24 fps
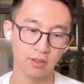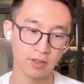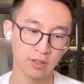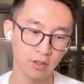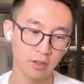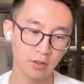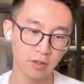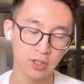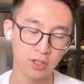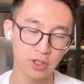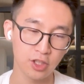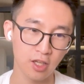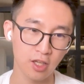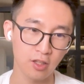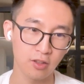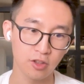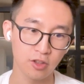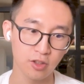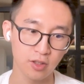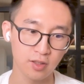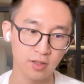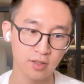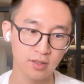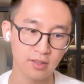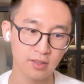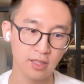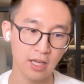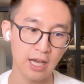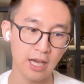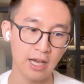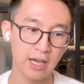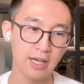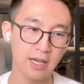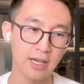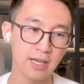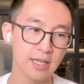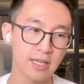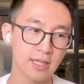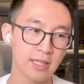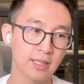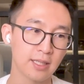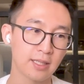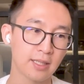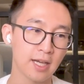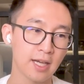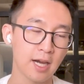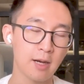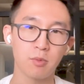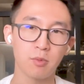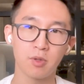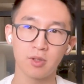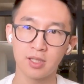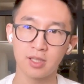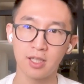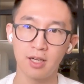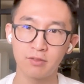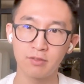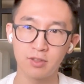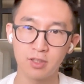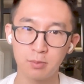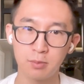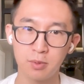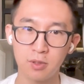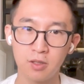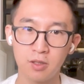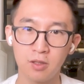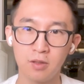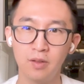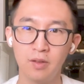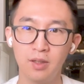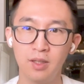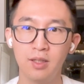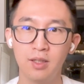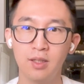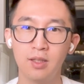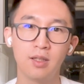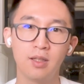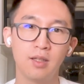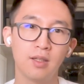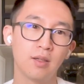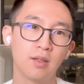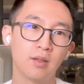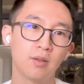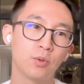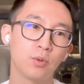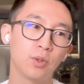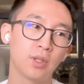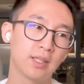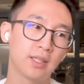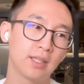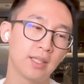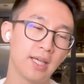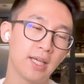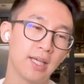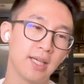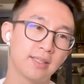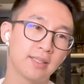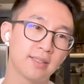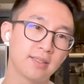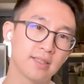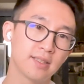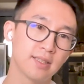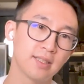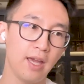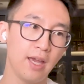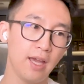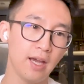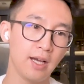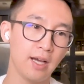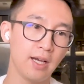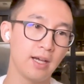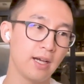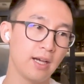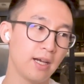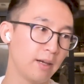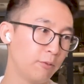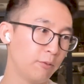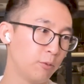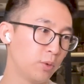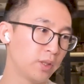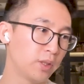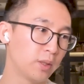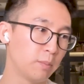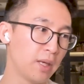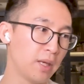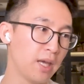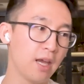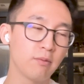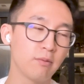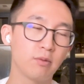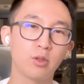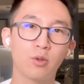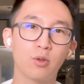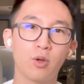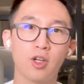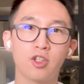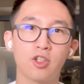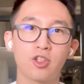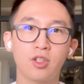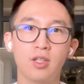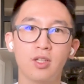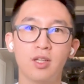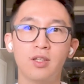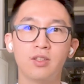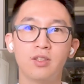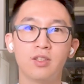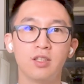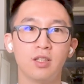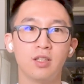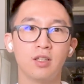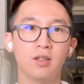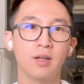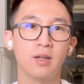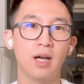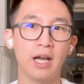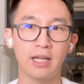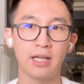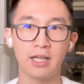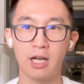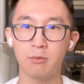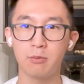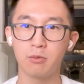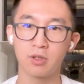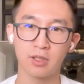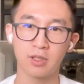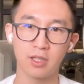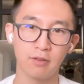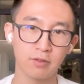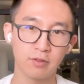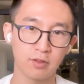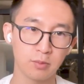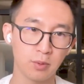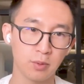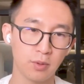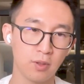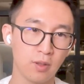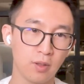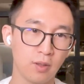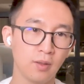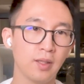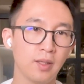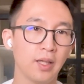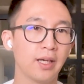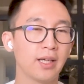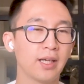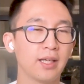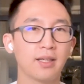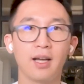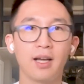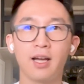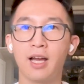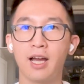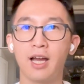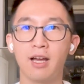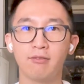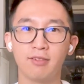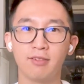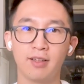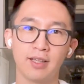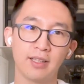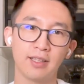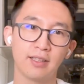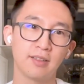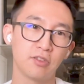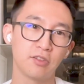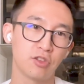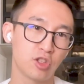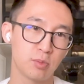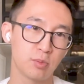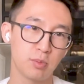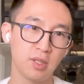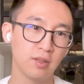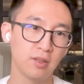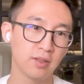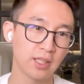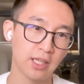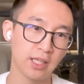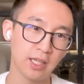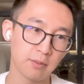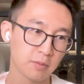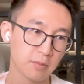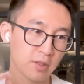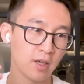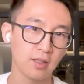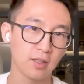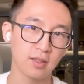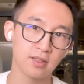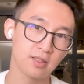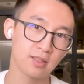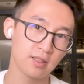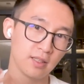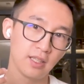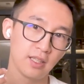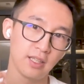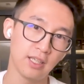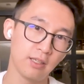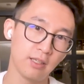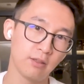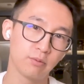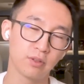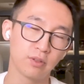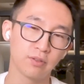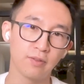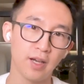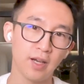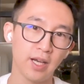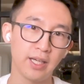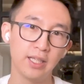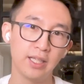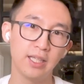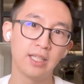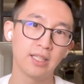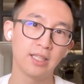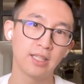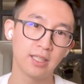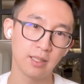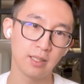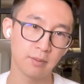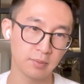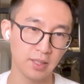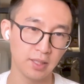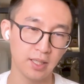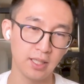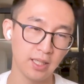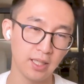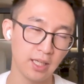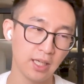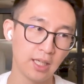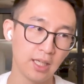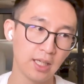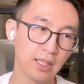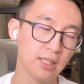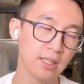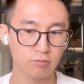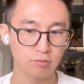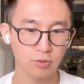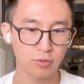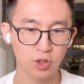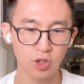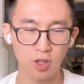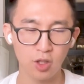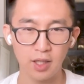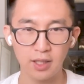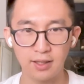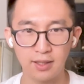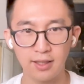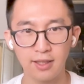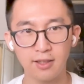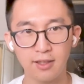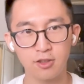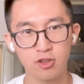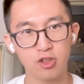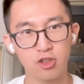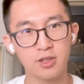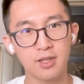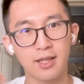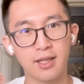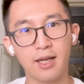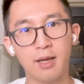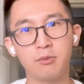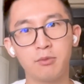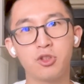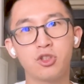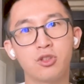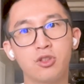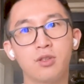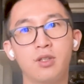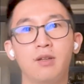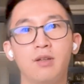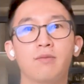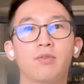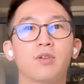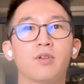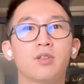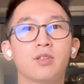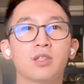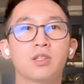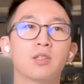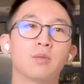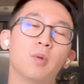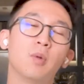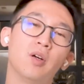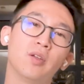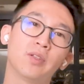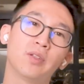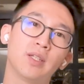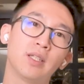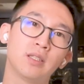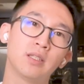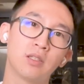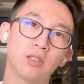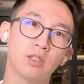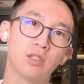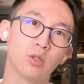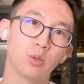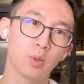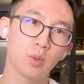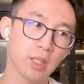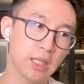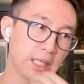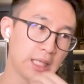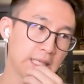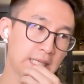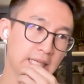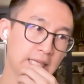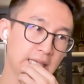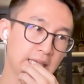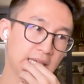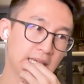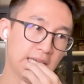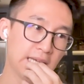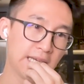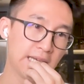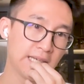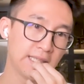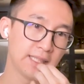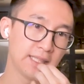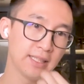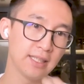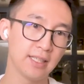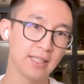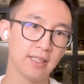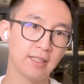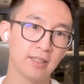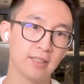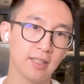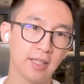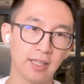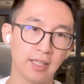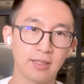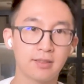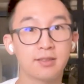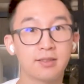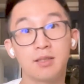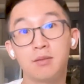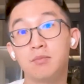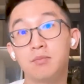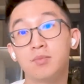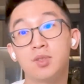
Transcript: coding challenges, I got more comfortable with it. With the behavioral questions, I got more comfortable. Like I have like a spiel that I'm constantly refining and updating. So I think it's just like I'm just looking for small things to tweak. And then like same